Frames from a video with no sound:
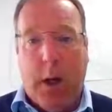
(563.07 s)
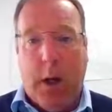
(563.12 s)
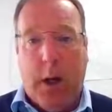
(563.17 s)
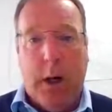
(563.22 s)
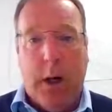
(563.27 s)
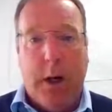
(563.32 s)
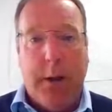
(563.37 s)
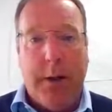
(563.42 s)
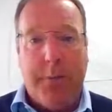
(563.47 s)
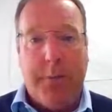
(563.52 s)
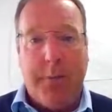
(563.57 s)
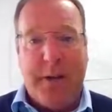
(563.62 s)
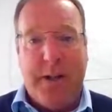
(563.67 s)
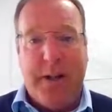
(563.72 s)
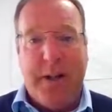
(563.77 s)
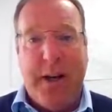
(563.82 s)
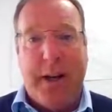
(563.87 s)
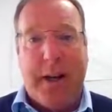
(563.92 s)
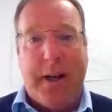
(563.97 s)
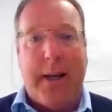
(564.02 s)
and
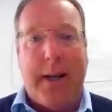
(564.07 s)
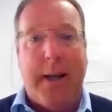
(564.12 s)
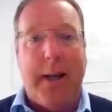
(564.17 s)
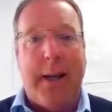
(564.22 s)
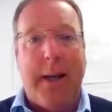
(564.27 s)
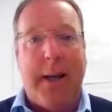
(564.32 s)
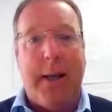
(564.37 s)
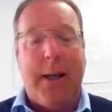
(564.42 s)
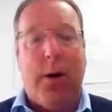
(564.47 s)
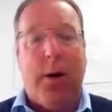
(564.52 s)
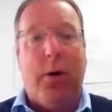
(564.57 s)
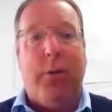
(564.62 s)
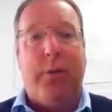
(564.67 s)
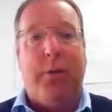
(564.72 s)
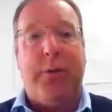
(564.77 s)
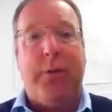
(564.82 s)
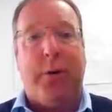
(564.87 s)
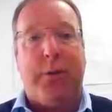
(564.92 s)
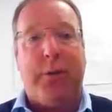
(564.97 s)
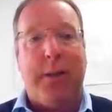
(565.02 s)
particularly
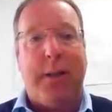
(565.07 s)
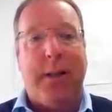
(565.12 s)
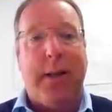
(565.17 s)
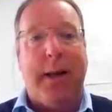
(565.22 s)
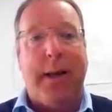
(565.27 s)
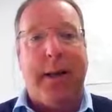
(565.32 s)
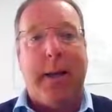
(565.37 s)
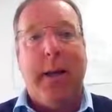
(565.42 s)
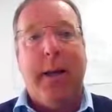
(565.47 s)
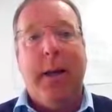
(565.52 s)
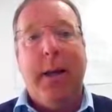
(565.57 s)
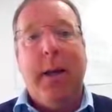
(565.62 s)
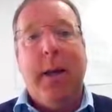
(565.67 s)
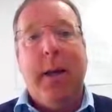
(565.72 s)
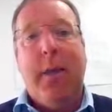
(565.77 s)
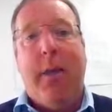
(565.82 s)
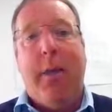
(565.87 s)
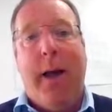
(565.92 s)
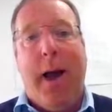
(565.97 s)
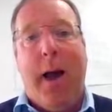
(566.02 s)
of Dotted Lake.
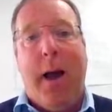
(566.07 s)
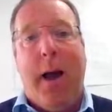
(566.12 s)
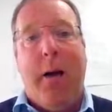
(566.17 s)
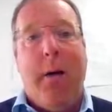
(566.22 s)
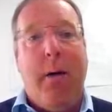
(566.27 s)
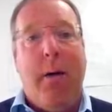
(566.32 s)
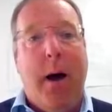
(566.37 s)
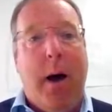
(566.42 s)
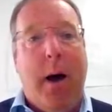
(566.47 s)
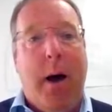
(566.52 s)
That